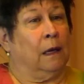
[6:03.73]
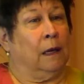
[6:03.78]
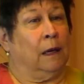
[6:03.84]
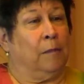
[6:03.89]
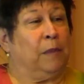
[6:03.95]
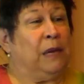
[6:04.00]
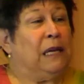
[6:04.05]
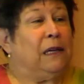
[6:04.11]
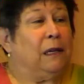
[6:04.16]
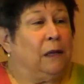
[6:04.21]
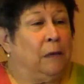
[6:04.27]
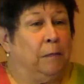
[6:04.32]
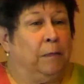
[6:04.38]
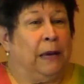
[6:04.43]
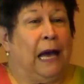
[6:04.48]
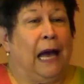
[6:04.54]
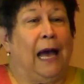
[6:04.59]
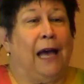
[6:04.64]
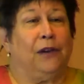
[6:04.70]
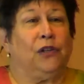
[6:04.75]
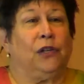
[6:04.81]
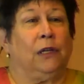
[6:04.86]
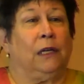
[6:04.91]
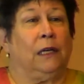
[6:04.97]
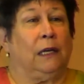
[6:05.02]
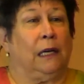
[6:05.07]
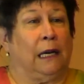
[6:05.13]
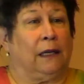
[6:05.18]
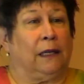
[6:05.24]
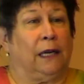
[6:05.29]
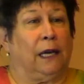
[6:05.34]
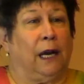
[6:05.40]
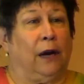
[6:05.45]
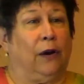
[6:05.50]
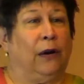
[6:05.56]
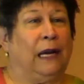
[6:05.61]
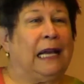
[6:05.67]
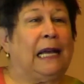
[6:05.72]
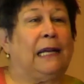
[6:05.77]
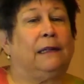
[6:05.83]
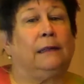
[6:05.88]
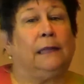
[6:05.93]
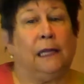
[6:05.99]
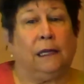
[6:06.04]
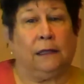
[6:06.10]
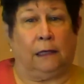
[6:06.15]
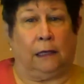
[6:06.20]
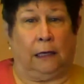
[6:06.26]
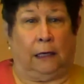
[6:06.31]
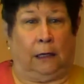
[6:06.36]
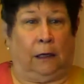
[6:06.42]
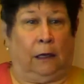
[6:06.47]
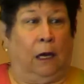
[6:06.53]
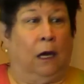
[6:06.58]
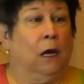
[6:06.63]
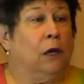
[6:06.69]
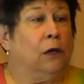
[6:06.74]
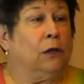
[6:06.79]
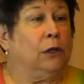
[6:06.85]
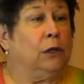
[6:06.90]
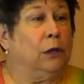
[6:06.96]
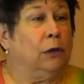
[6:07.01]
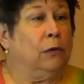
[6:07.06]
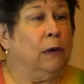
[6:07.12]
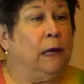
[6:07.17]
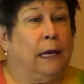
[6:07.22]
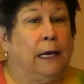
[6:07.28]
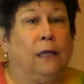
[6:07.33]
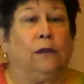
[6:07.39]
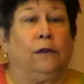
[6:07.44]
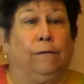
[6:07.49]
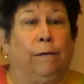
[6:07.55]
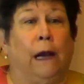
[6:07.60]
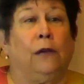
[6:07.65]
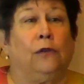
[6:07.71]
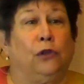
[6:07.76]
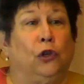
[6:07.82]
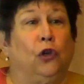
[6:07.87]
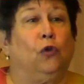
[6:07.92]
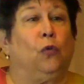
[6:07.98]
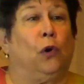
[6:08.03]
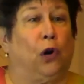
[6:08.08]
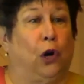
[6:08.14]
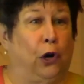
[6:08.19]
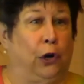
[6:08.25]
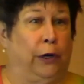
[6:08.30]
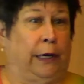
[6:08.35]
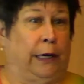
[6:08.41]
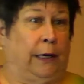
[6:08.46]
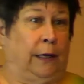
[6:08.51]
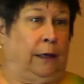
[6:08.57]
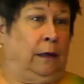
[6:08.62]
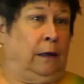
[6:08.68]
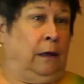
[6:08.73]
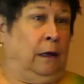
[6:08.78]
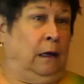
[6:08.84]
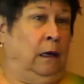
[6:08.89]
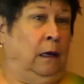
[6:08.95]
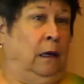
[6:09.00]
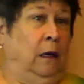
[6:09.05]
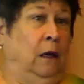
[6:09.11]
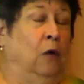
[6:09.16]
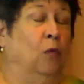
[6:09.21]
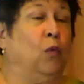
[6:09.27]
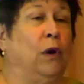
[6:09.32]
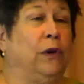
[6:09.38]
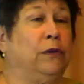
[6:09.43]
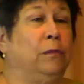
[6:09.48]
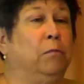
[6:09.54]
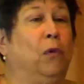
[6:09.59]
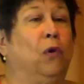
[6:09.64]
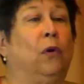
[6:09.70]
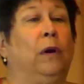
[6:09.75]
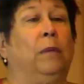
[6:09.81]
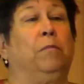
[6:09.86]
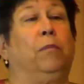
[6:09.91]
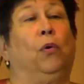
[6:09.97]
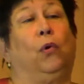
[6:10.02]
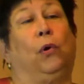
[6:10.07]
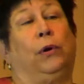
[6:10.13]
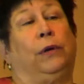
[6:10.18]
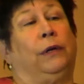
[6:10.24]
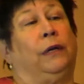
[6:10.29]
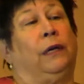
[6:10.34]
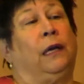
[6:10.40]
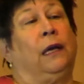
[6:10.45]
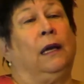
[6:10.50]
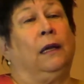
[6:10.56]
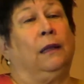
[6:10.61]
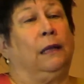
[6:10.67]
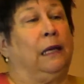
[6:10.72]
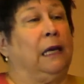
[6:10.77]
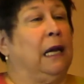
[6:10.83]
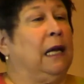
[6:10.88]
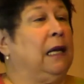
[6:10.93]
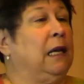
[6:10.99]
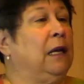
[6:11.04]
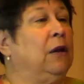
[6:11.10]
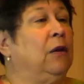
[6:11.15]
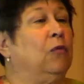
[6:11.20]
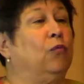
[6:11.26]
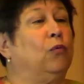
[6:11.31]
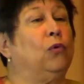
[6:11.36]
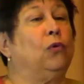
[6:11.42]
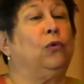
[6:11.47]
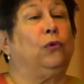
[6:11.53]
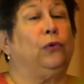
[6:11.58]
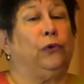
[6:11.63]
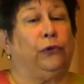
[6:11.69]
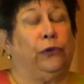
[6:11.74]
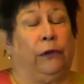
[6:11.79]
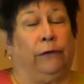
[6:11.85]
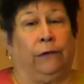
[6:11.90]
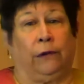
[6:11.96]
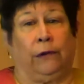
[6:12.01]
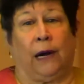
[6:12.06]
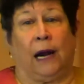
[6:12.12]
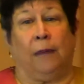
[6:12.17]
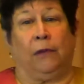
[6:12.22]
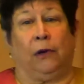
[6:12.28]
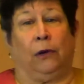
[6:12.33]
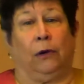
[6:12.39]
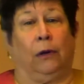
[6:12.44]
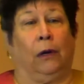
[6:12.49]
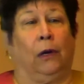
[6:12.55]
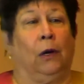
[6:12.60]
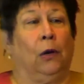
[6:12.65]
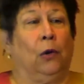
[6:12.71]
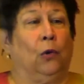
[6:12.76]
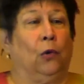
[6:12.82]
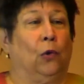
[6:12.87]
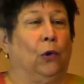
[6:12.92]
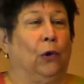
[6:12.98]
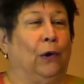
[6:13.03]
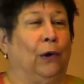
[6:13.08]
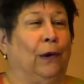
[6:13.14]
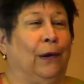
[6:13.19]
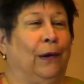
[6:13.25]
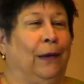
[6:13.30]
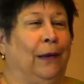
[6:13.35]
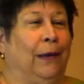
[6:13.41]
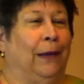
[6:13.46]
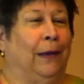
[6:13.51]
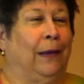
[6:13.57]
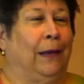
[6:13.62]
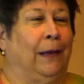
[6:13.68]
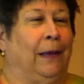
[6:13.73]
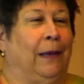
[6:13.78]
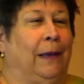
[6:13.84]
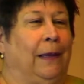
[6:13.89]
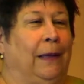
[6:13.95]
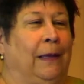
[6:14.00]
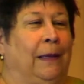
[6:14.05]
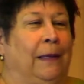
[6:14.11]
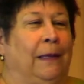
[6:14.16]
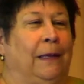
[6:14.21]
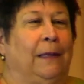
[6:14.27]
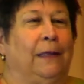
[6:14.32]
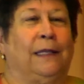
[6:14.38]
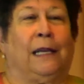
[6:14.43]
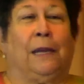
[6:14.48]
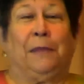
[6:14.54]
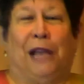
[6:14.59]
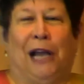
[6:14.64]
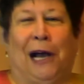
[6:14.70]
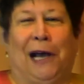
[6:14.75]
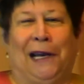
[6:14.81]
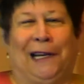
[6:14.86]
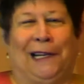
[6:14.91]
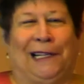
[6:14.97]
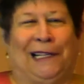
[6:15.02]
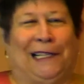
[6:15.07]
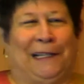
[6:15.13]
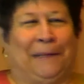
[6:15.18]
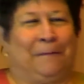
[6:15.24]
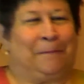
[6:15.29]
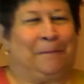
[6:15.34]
being compassionate and caring and listening to his friends who were hurting was more important than any rules of grammar or semiotics.